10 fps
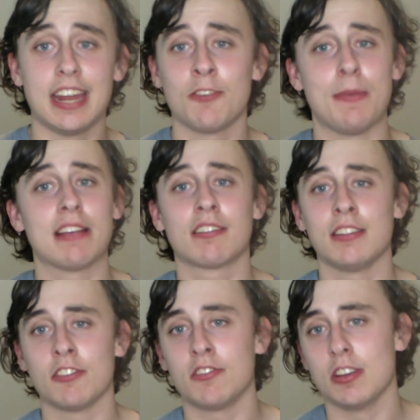and is basically
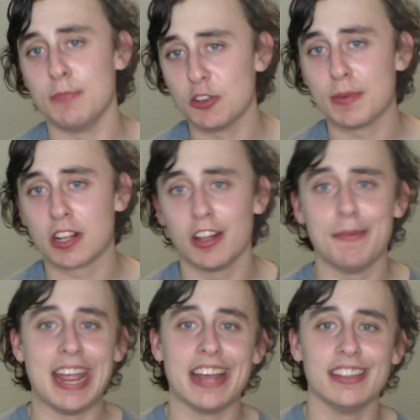just the amusement
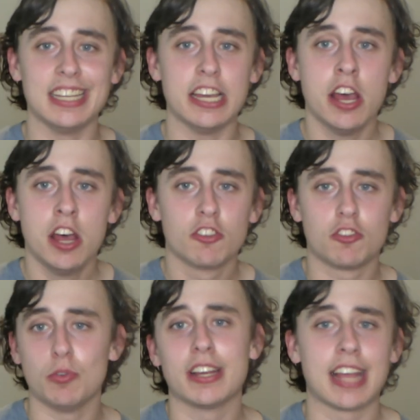club and the
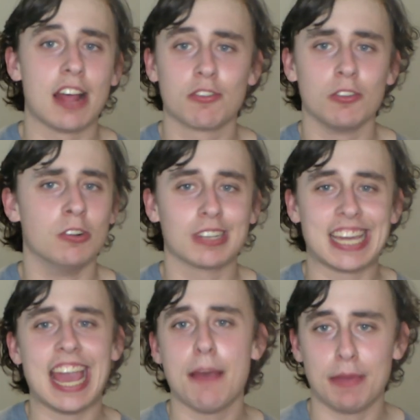student council
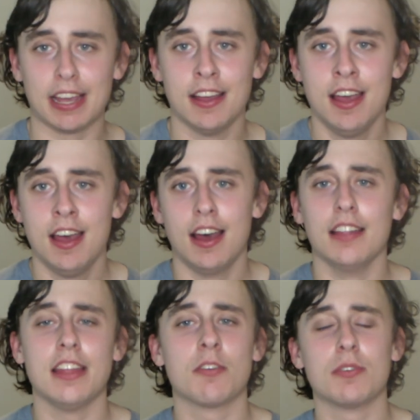camping.
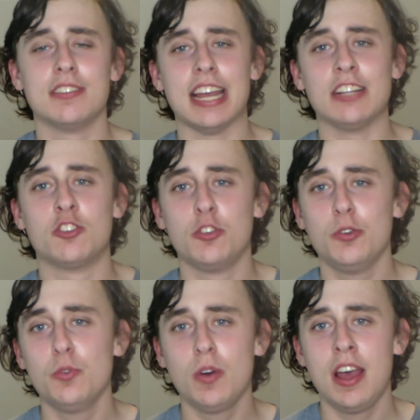And then there was a
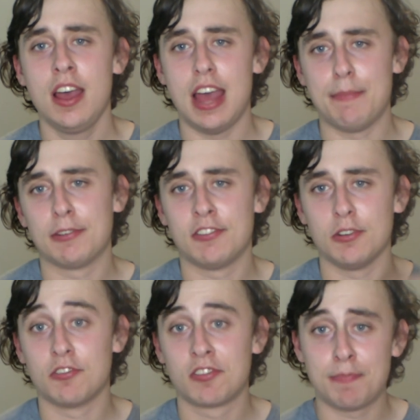two
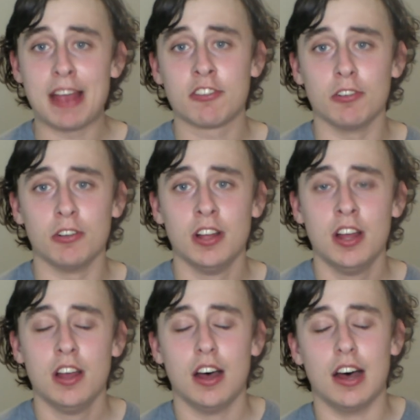episode special
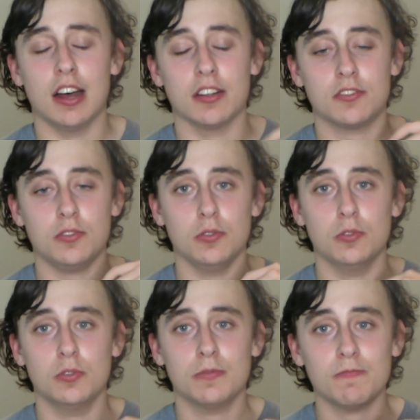uh,
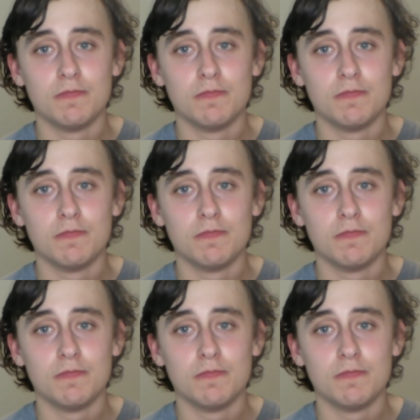to